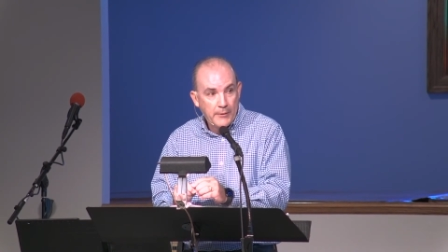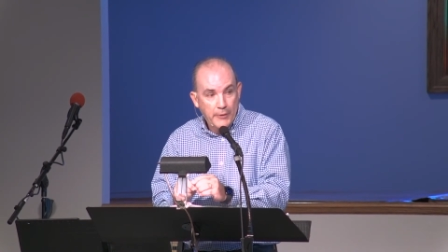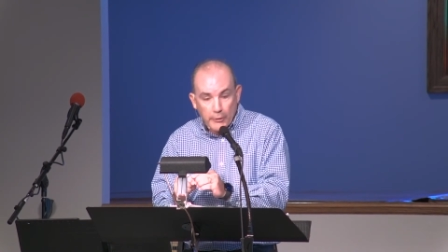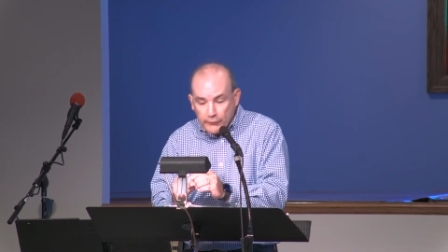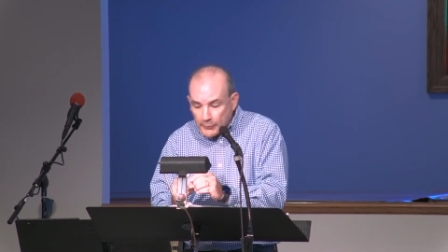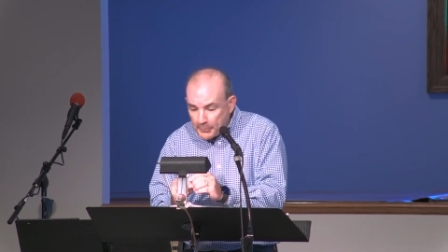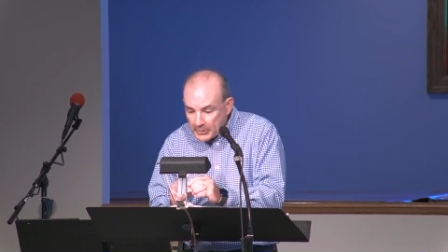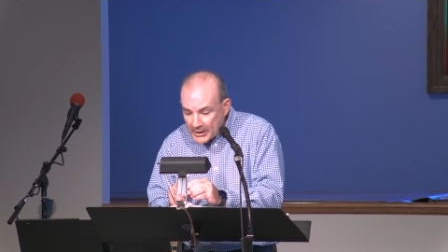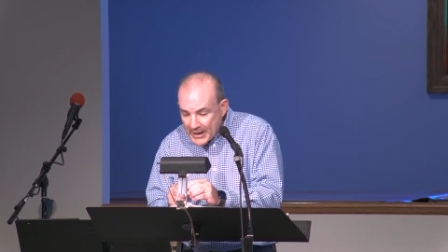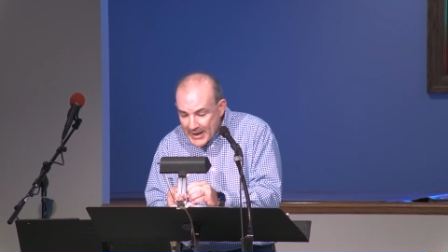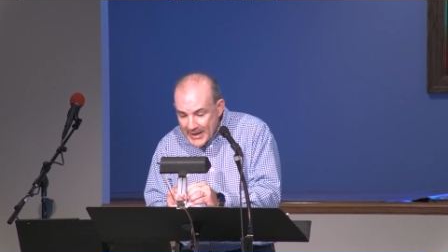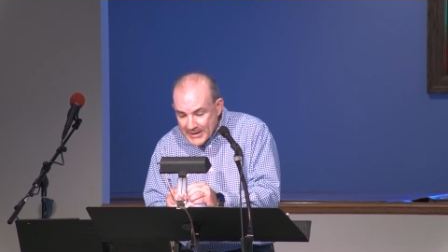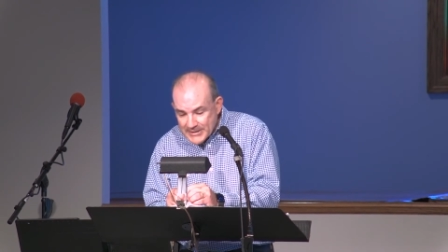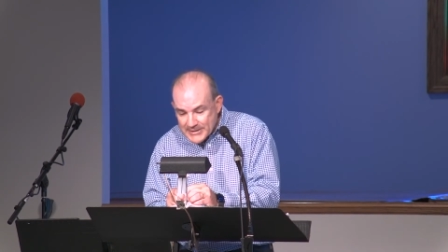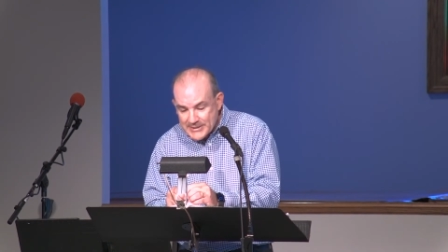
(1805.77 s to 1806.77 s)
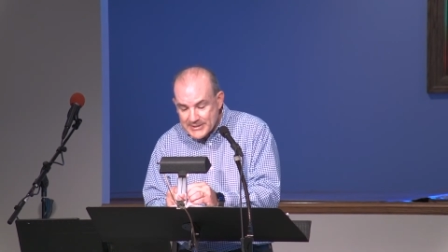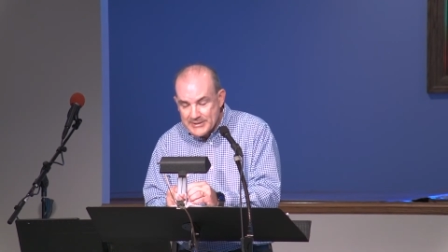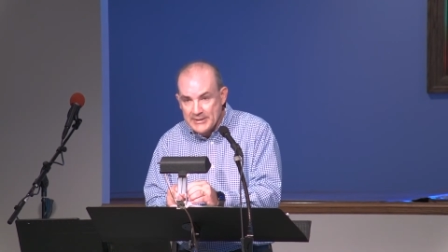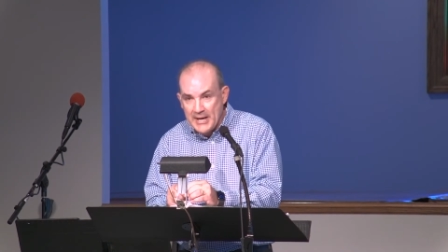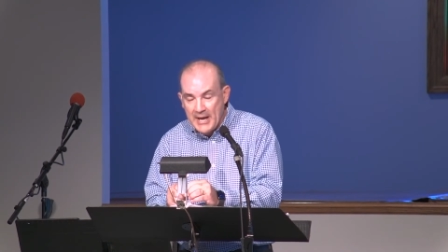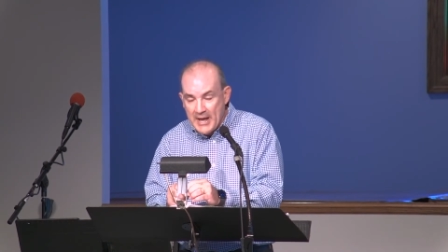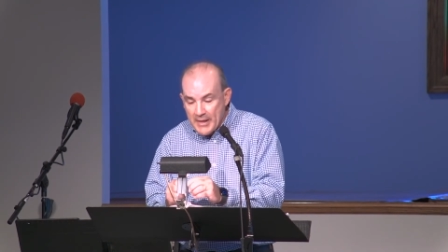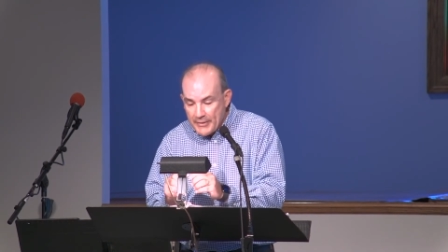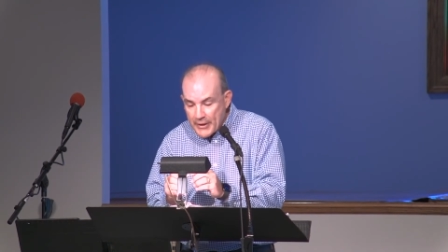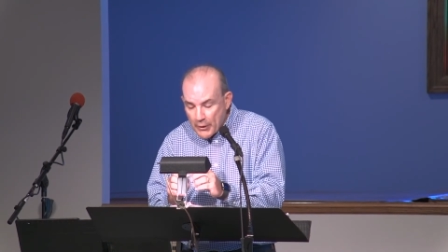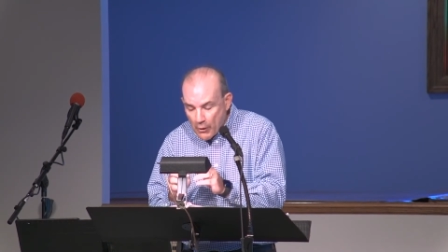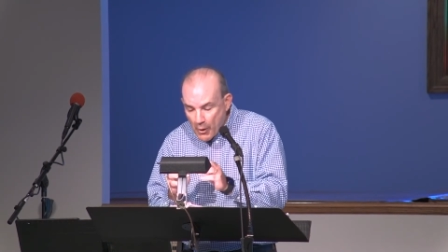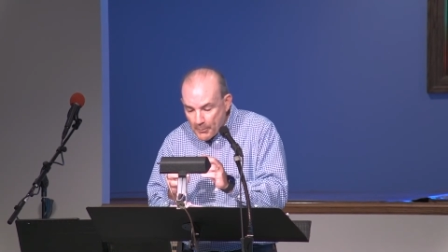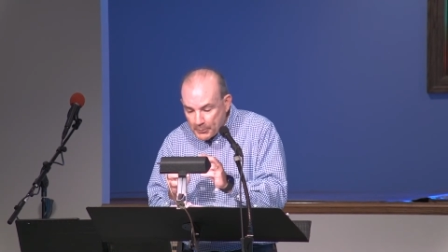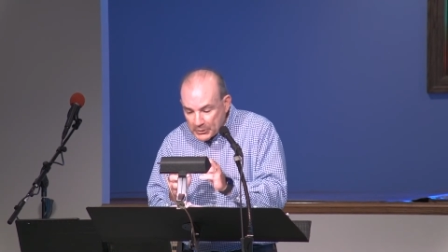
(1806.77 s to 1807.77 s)
There's a place.
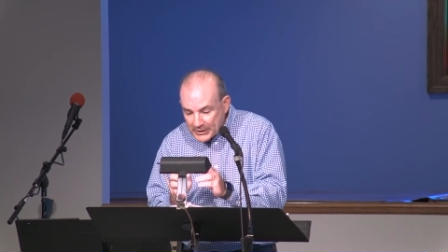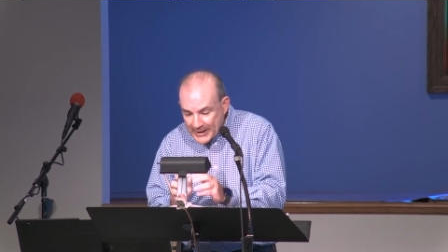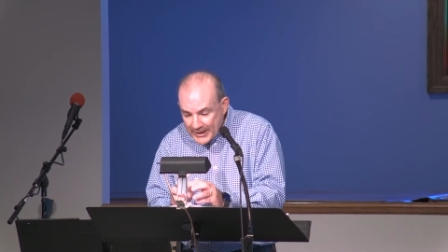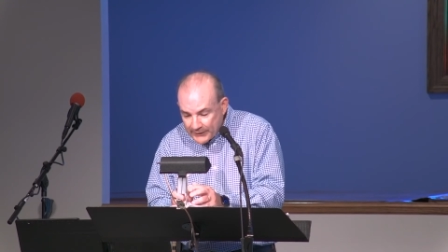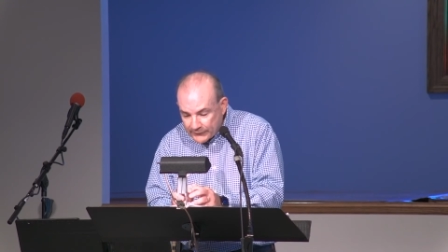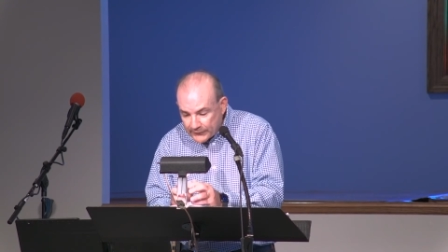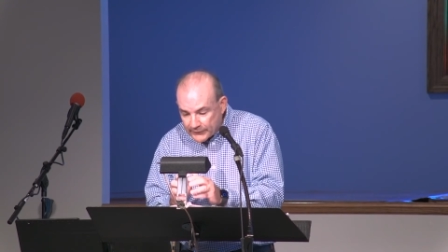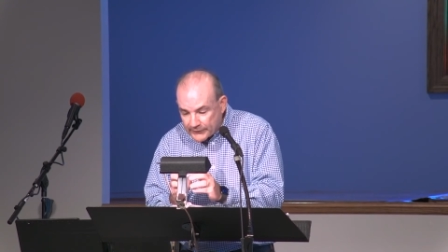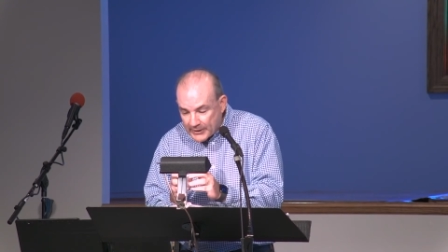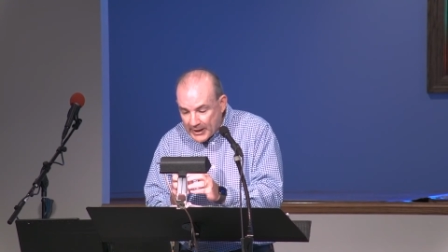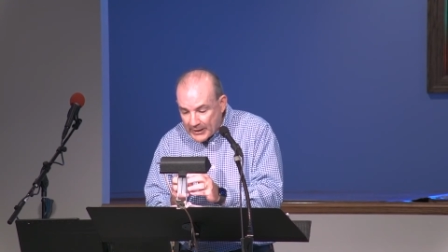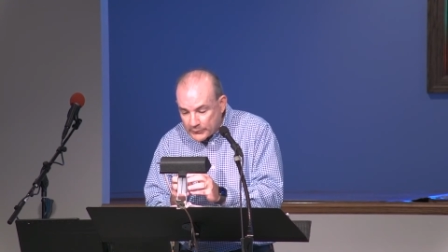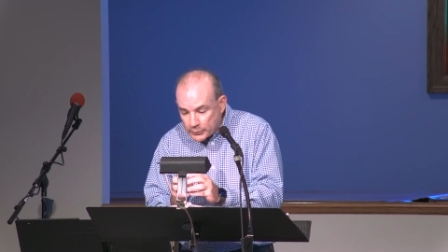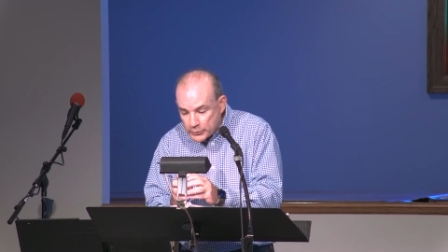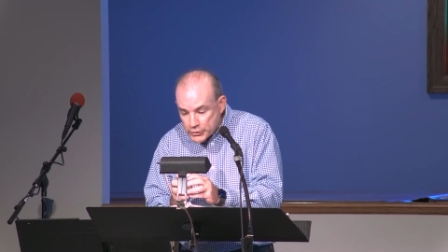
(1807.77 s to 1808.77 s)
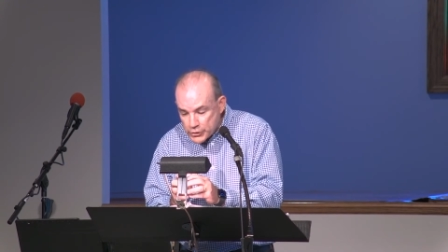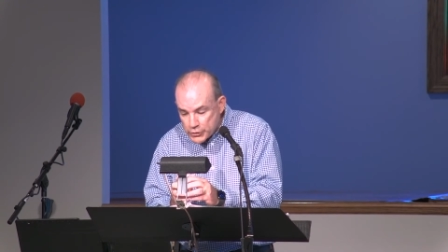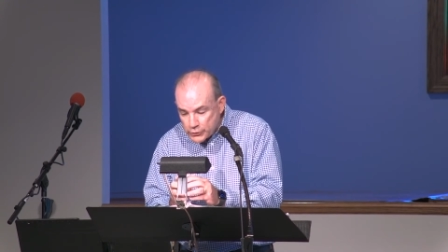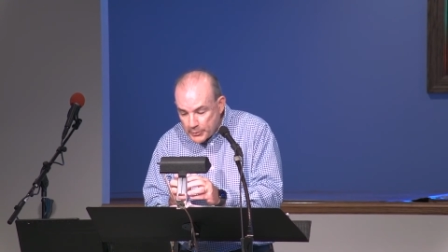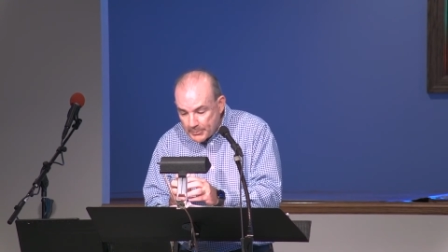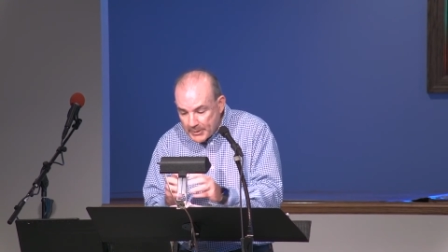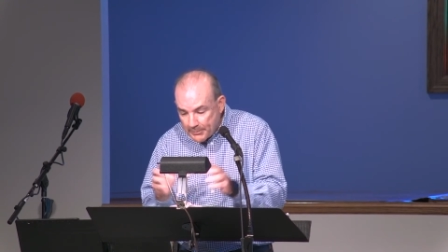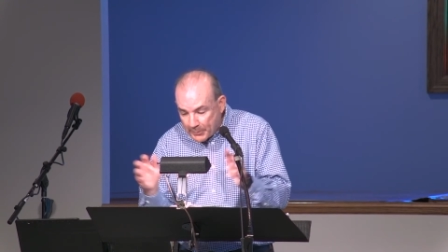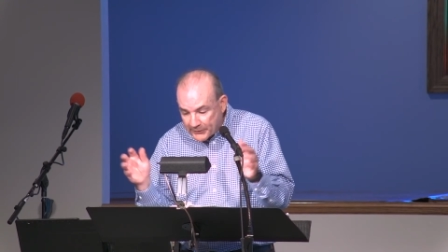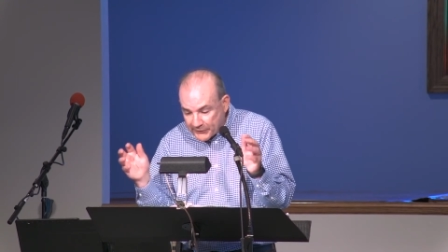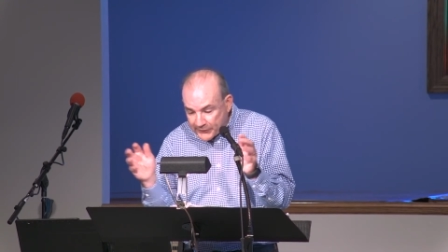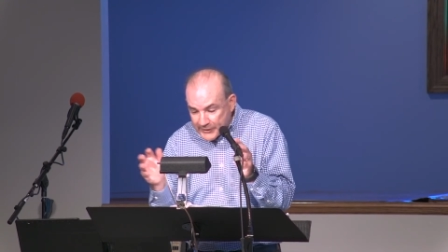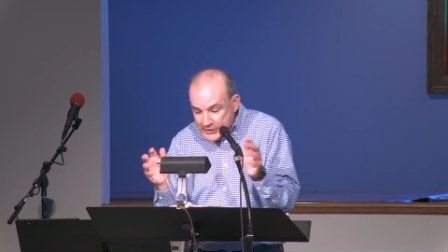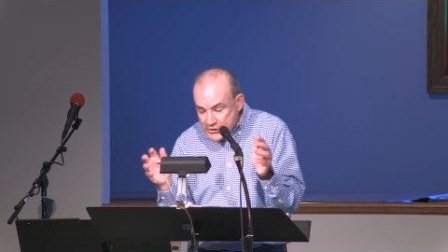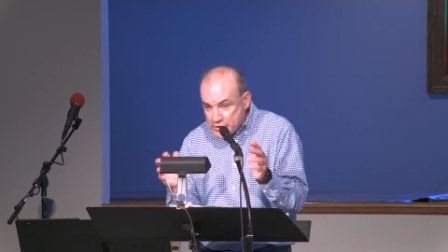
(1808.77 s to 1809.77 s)
There are places God wants you to be
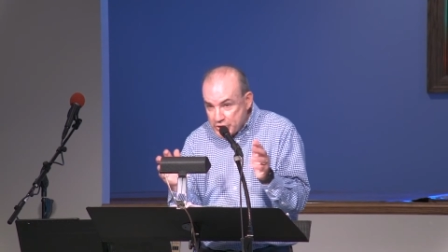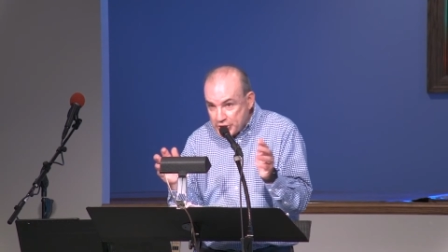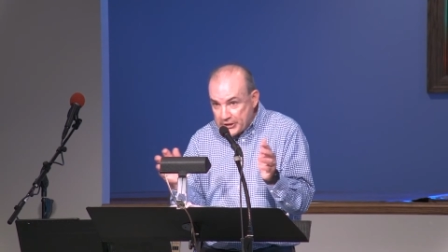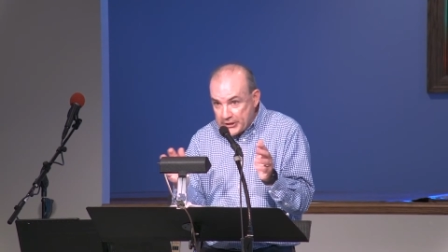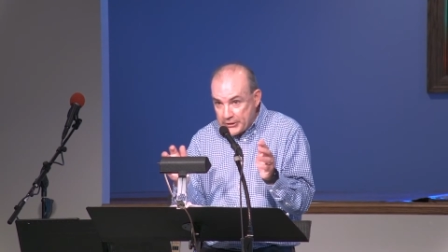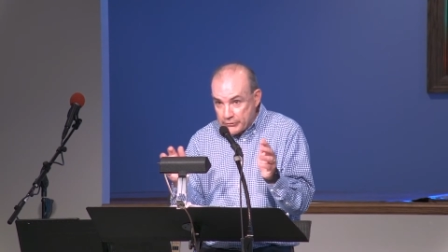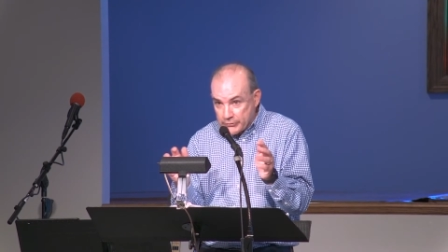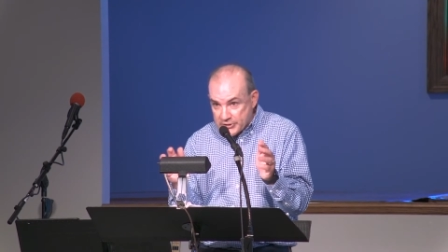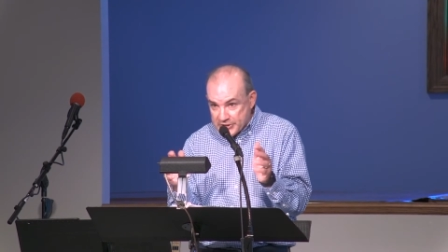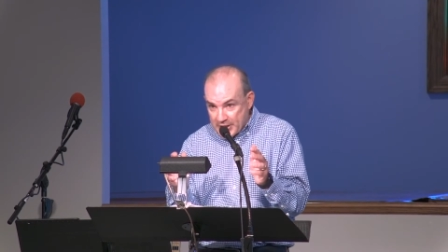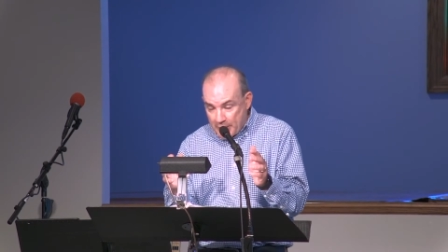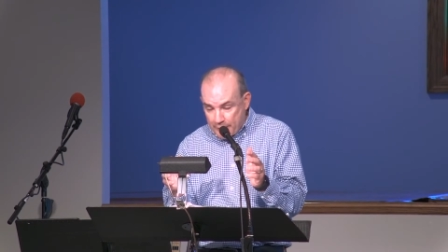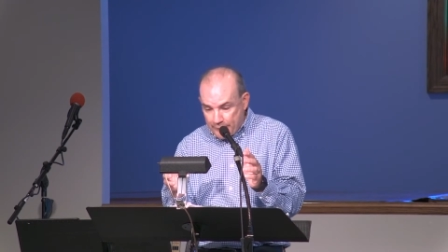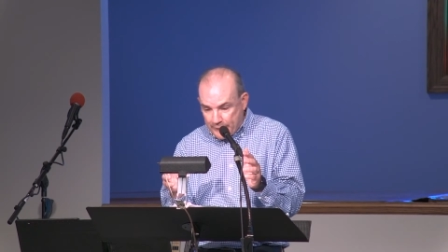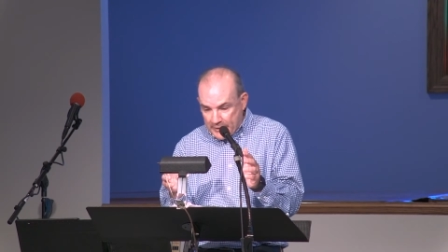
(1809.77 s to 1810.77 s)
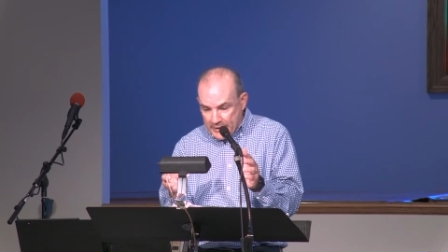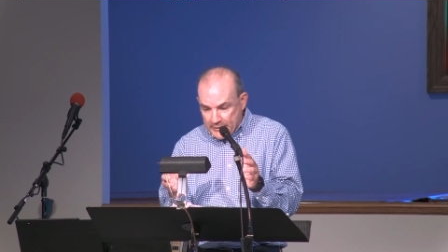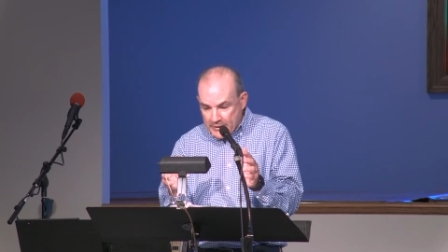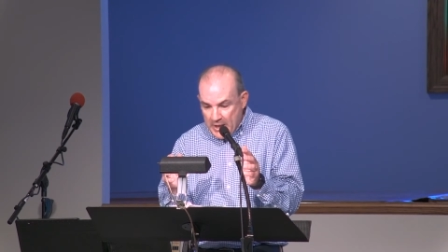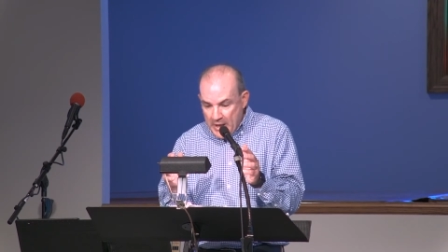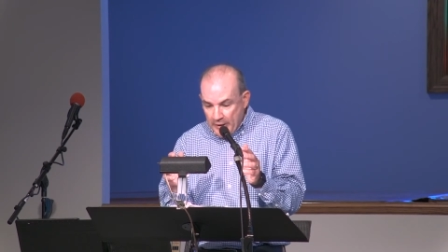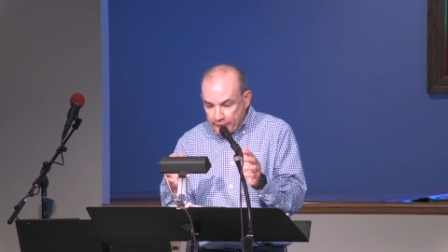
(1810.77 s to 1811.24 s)
positioning yourself in